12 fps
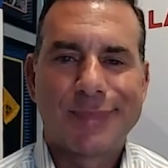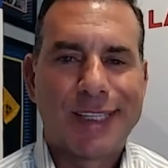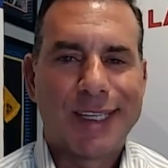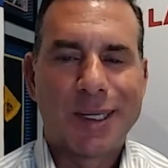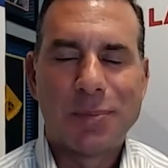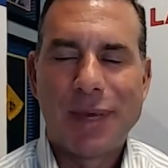
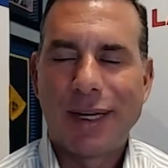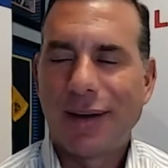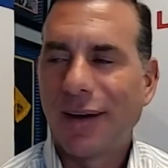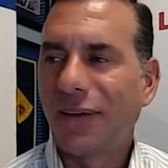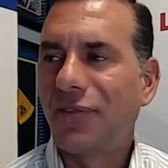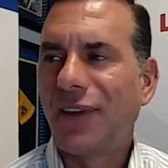you know
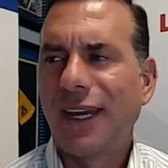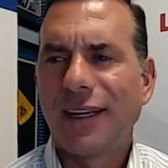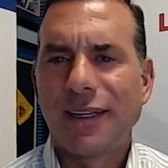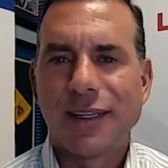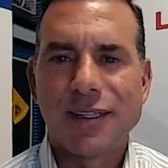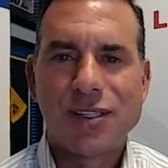Medicare
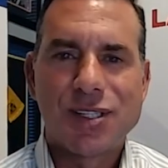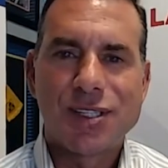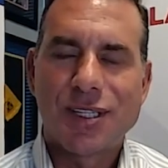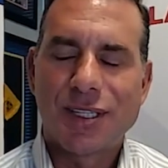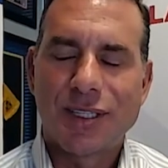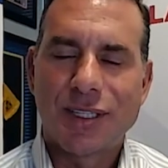Advantage.
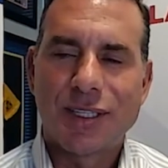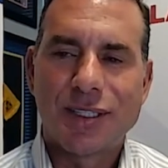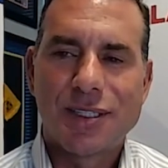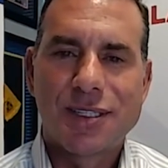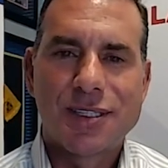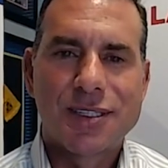It,
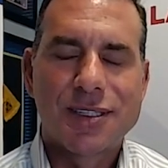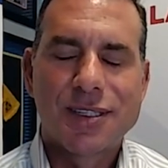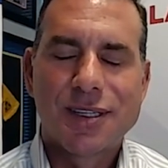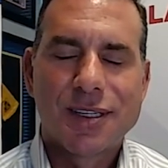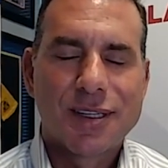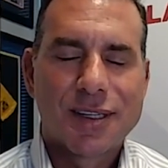it's
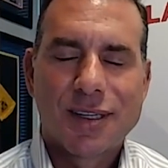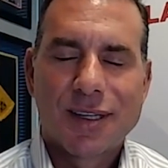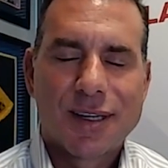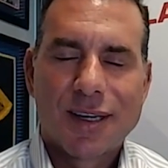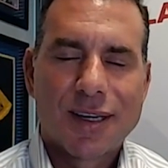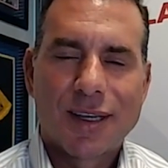mm-hmm.
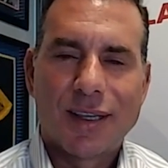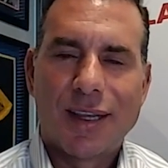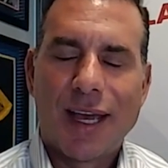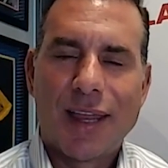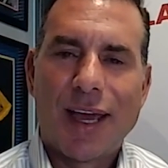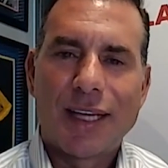
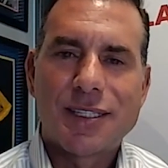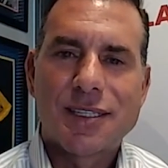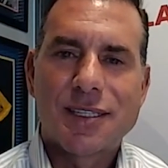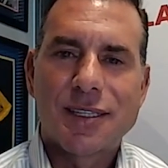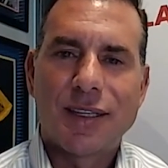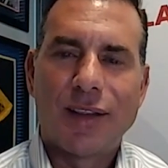that
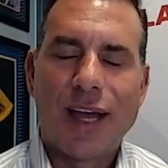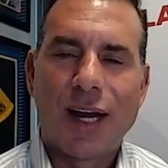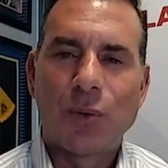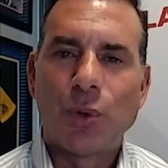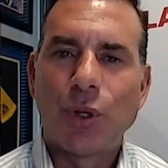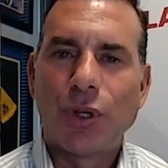that's
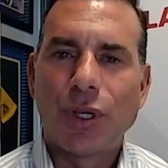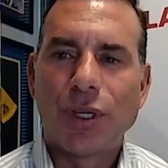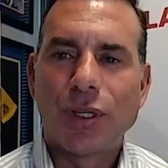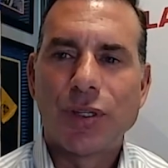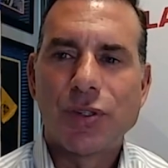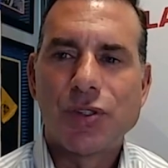that
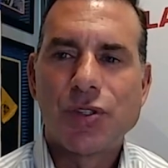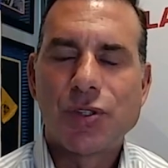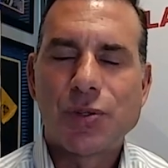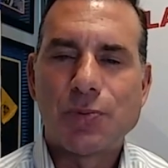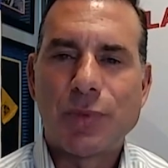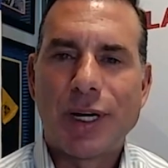really
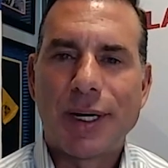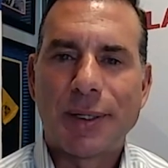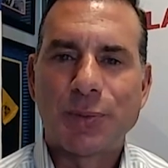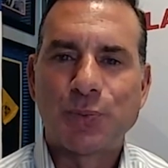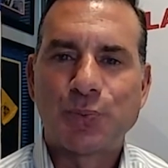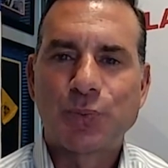is
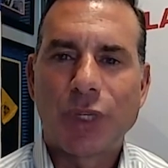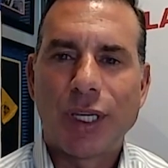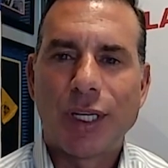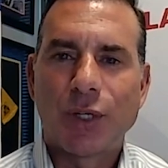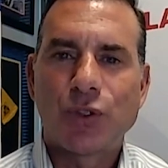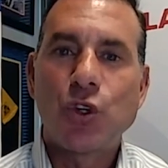um,
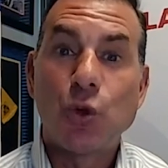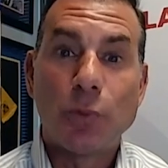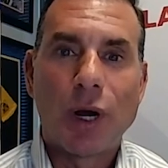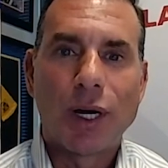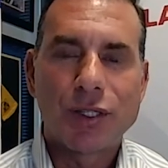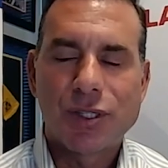you know too
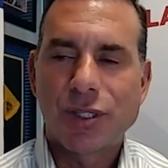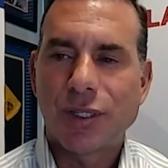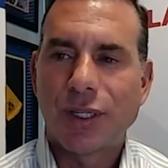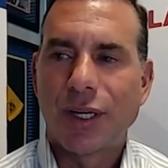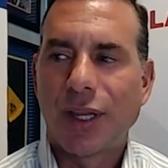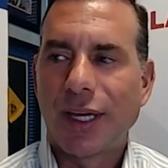much.
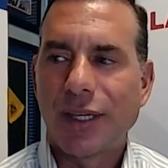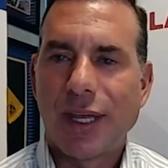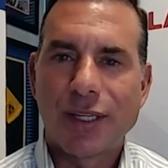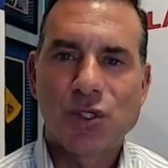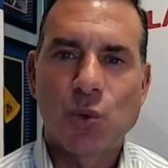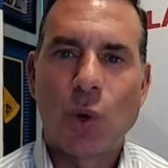You know that
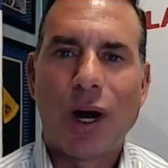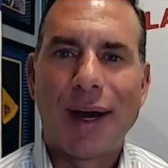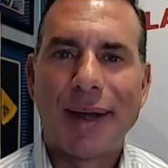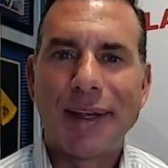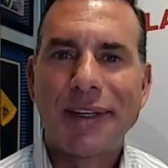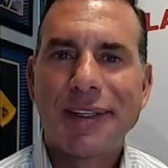that's
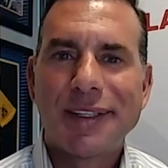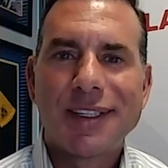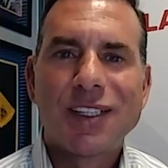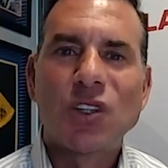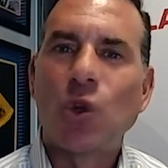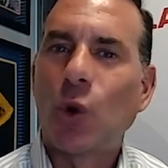why
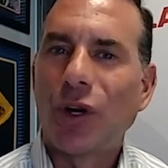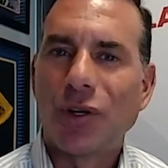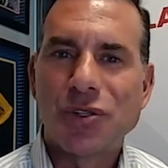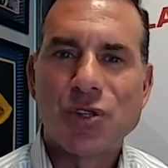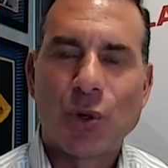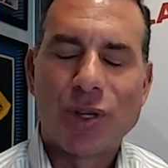
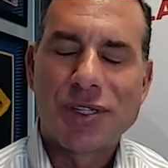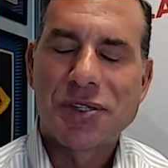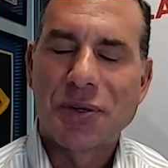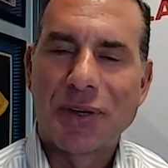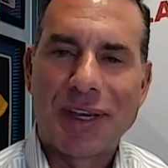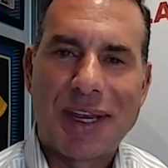lawyers don't
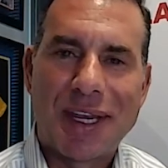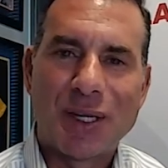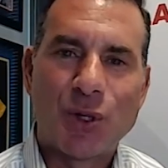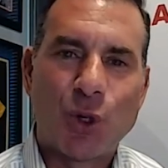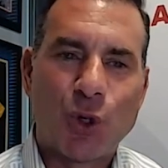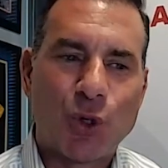necessarily
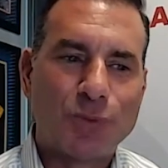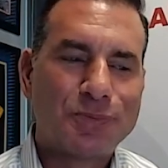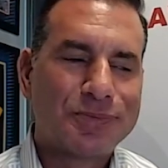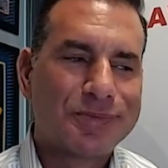handle